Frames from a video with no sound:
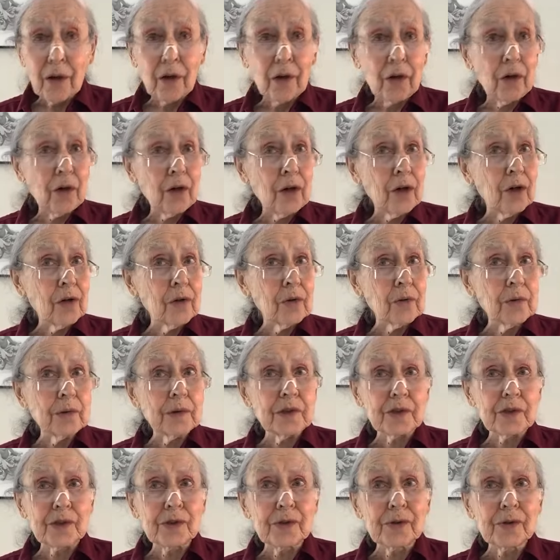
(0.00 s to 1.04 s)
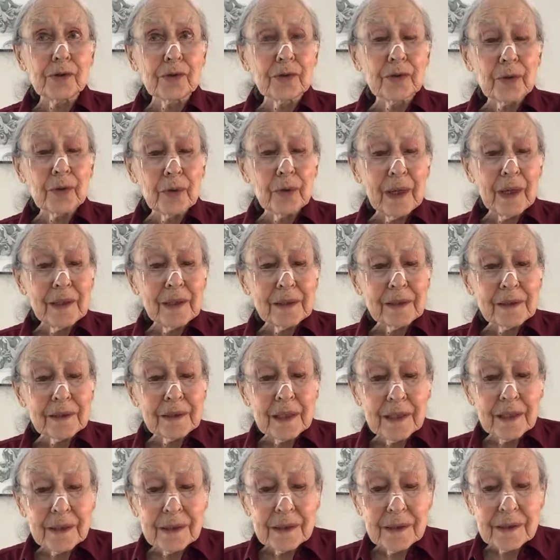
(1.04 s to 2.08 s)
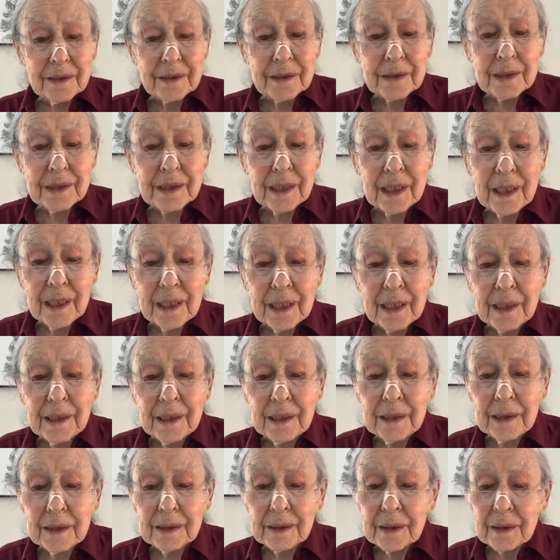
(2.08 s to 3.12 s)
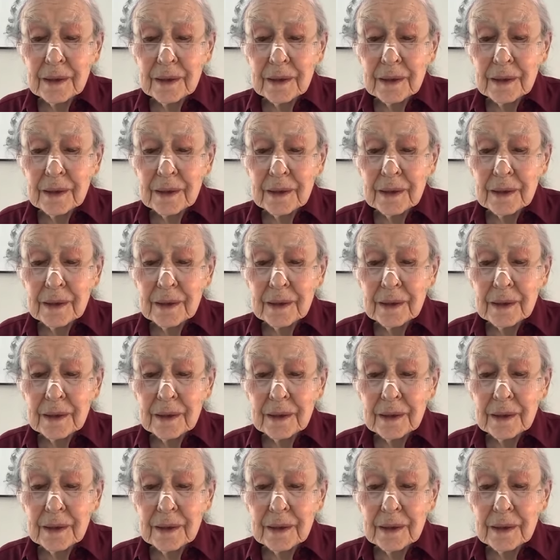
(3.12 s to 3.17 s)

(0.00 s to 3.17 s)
always knew the right thing to say.